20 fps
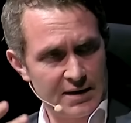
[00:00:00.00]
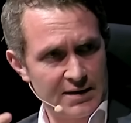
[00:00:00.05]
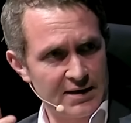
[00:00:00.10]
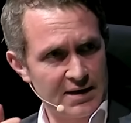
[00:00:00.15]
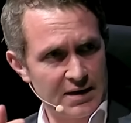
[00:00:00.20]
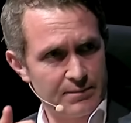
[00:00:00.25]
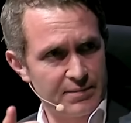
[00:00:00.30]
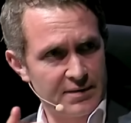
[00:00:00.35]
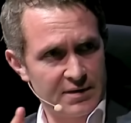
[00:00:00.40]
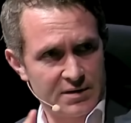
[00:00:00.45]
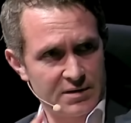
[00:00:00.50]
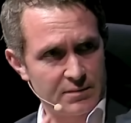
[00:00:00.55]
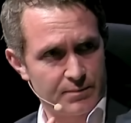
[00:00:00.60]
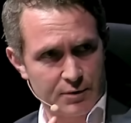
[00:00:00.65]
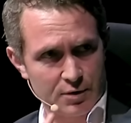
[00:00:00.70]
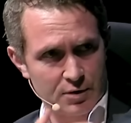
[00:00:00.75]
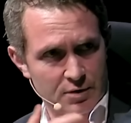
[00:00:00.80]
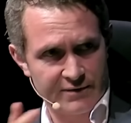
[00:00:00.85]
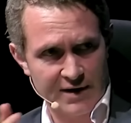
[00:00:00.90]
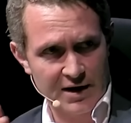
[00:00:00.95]
a leap into
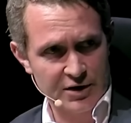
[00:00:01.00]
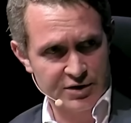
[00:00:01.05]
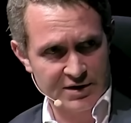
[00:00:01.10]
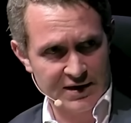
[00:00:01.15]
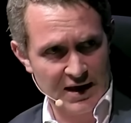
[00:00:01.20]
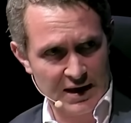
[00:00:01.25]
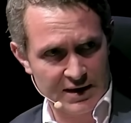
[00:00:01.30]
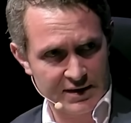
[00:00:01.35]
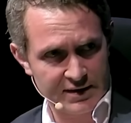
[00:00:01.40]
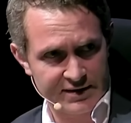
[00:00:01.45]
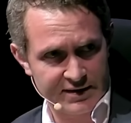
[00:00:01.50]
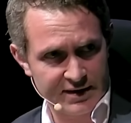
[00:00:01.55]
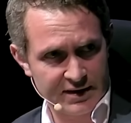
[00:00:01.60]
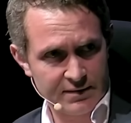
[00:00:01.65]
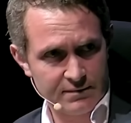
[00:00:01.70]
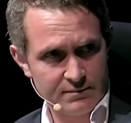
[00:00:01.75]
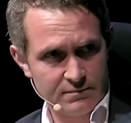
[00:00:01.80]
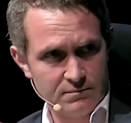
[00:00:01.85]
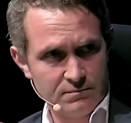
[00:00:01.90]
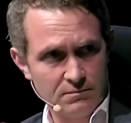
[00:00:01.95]
pure rationality,